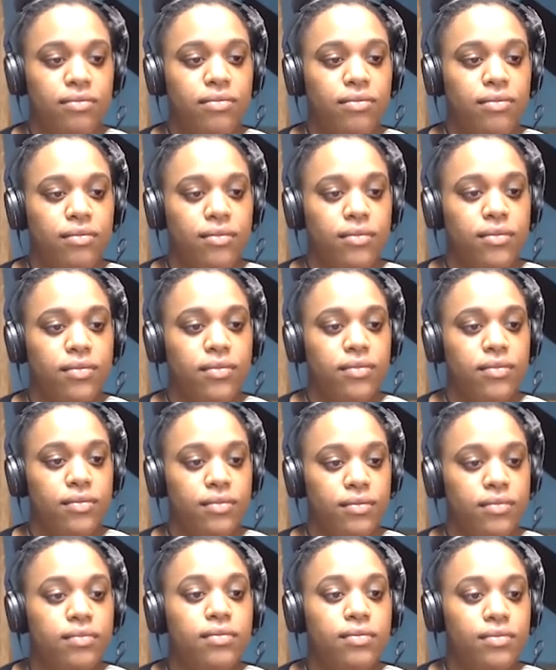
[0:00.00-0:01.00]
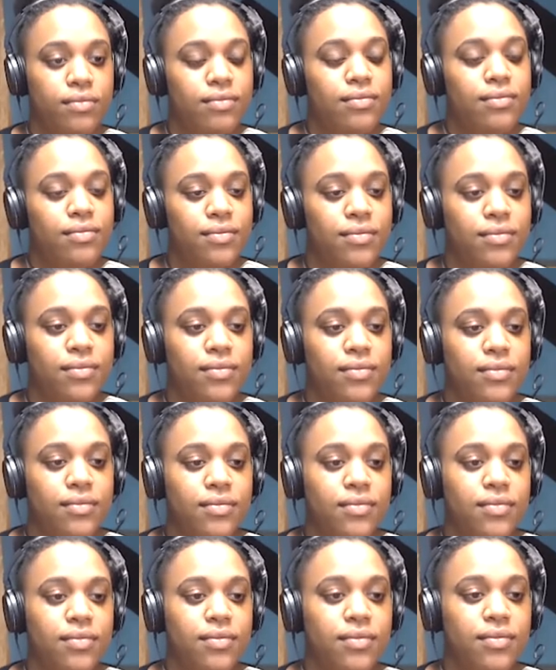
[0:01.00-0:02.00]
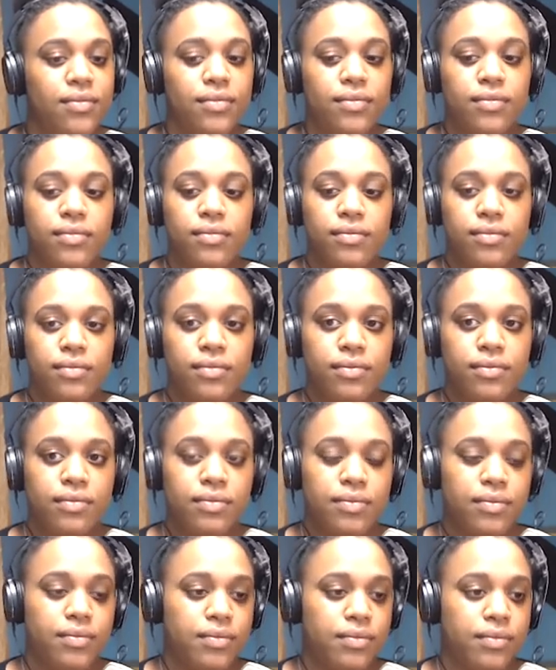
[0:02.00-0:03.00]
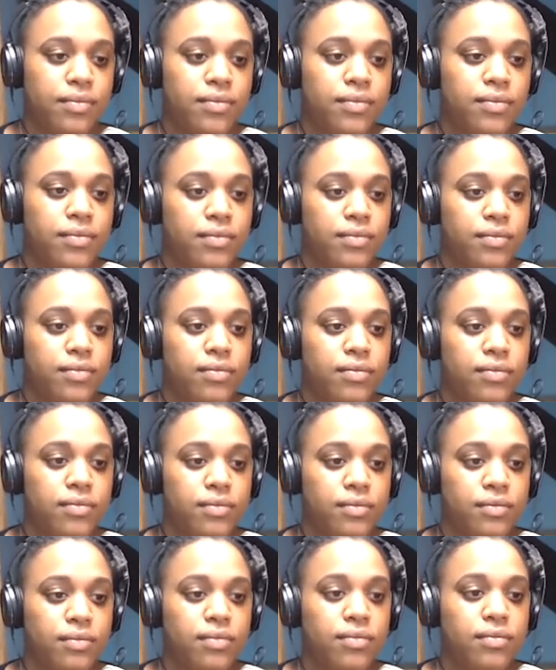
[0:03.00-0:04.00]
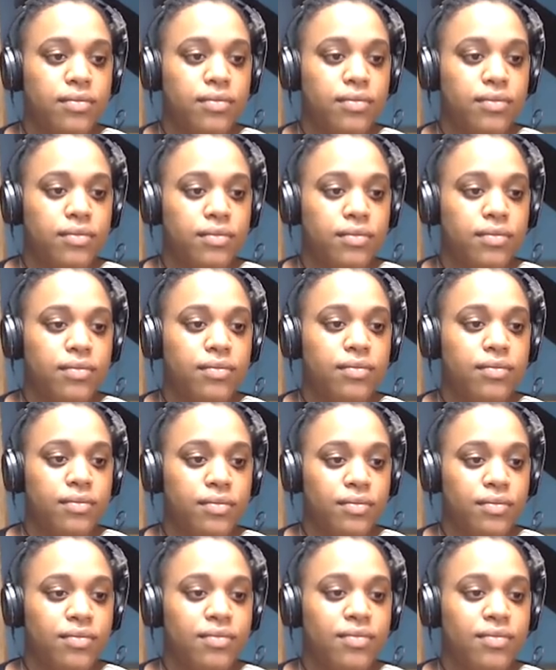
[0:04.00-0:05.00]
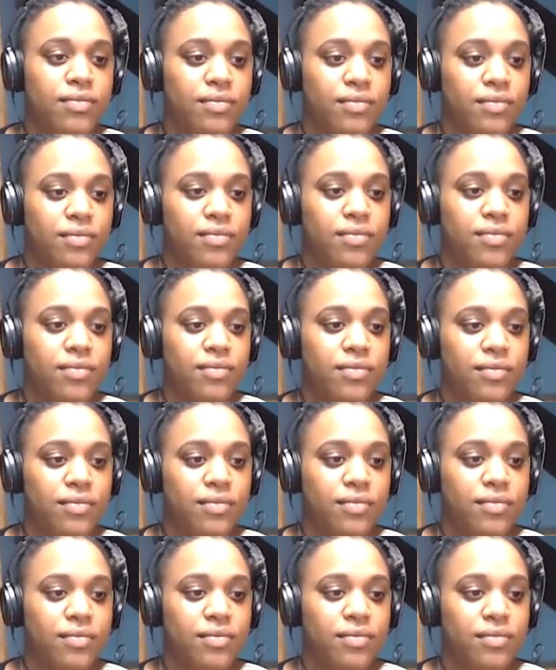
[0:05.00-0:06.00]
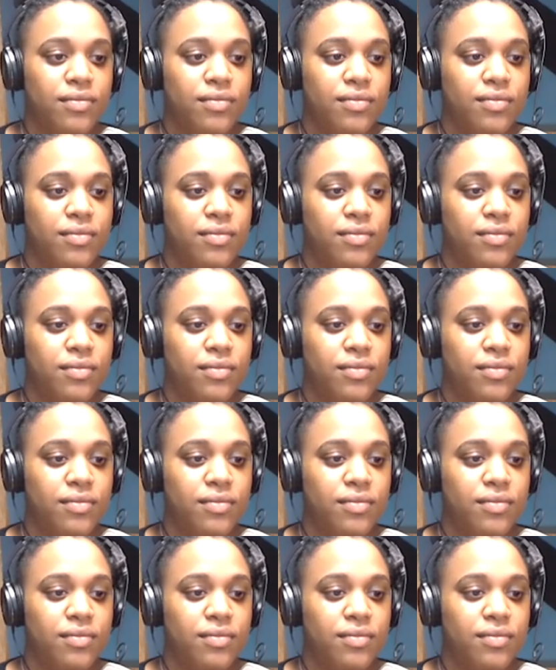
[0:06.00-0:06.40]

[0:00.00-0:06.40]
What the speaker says: (not speaking)